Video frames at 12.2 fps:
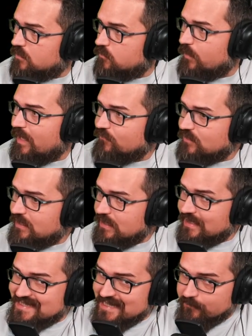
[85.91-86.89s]

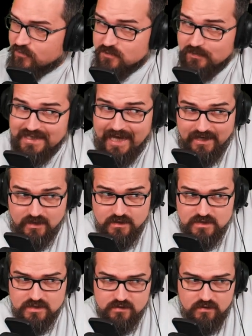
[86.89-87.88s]
the Adeptus
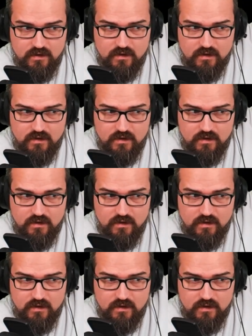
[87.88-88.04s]
Mechanicus